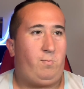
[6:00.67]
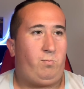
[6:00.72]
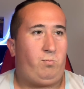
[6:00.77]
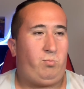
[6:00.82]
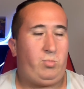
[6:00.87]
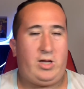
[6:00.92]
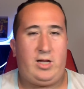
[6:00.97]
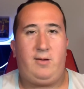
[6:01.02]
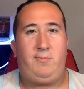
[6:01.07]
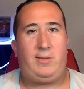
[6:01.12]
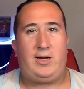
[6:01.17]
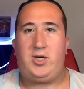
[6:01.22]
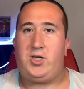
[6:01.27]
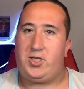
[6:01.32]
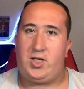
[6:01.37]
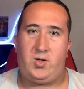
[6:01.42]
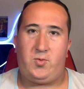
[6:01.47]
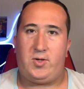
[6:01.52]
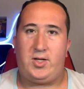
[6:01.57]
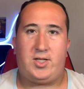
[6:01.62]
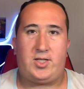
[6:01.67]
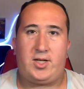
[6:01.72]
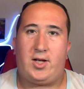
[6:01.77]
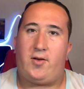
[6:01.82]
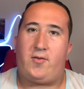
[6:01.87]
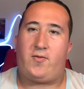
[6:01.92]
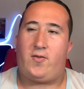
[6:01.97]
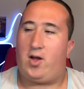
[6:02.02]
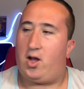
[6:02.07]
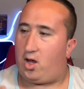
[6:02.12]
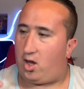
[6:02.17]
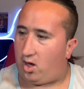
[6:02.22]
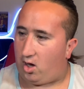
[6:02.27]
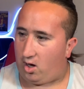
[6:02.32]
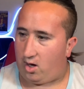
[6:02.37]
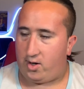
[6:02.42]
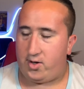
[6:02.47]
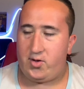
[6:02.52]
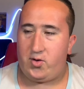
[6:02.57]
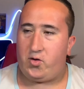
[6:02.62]
being my genuine self
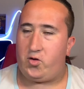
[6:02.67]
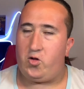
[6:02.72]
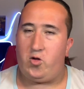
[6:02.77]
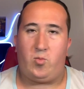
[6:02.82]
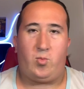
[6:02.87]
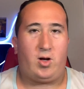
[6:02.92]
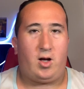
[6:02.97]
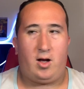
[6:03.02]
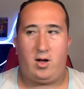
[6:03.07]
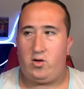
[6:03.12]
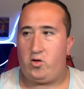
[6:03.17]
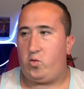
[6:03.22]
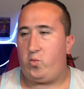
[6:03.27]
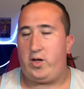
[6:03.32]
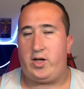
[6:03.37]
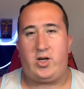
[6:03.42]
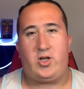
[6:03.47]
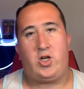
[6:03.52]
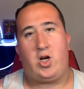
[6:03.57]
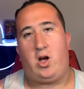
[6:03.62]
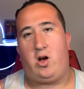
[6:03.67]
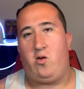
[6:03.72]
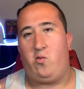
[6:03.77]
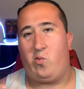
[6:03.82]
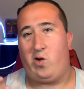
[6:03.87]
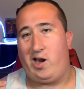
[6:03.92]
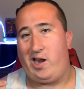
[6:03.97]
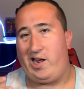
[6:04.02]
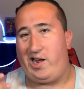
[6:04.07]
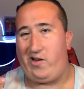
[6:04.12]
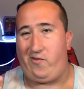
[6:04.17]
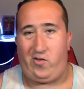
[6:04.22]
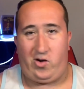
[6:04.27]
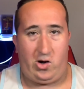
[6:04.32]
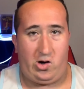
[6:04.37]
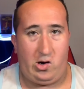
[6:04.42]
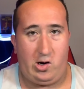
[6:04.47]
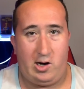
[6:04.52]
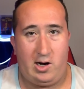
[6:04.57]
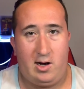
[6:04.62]
on YouTube, on Twitch, on
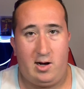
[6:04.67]
whatever,